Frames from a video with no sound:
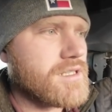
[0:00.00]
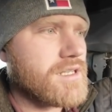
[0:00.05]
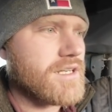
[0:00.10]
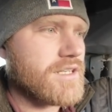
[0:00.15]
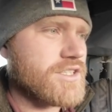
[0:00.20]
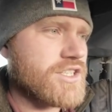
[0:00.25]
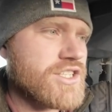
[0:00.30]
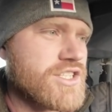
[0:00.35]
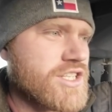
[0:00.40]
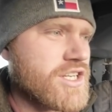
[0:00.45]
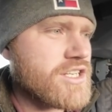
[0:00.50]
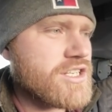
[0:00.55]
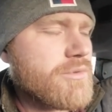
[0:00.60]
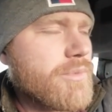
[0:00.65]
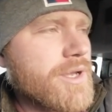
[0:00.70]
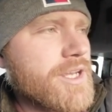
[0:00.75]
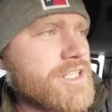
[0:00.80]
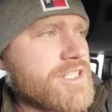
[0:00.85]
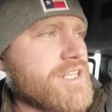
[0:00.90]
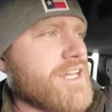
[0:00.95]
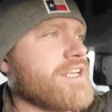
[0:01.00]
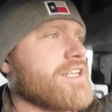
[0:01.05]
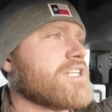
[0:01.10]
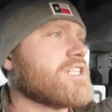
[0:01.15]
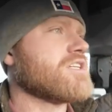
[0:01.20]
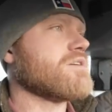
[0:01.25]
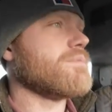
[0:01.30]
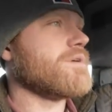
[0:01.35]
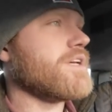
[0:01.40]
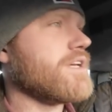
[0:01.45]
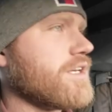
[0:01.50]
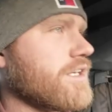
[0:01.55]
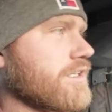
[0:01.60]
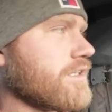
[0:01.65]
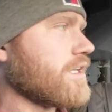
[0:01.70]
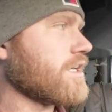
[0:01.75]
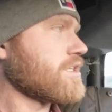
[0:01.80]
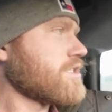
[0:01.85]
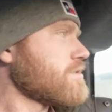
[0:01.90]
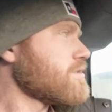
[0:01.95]
It just doesn't make sense to me,
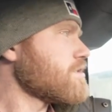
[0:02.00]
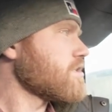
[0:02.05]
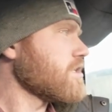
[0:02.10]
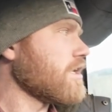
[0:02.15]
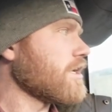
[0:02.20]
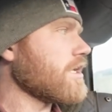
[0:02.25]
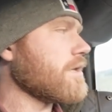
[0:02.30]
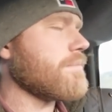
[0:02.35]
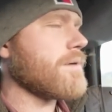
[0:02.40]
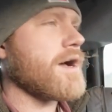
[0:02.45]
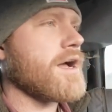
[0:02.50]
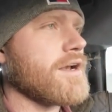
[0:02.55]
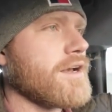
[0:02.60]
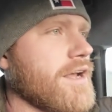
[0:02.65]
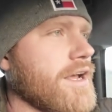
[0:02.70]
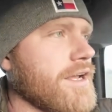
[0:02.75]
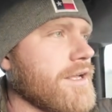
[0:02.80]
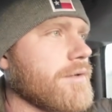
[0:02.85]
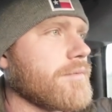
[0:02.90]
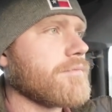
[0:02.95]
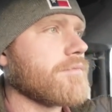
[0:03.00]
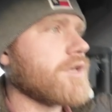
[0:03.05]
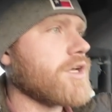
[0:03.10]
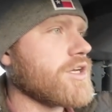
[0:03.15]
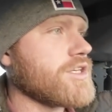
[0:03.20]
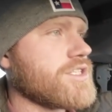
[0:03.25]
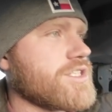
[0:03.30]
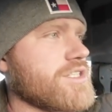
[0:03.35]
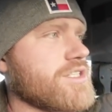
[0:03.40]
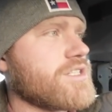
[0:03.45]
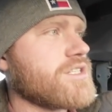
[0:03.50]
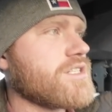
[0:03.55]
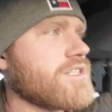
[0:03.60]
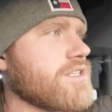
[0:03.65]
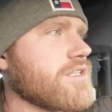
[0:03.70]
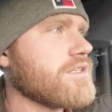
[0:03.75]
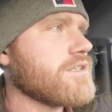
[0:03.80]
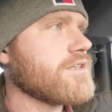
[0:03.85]
this slurry ban thing, because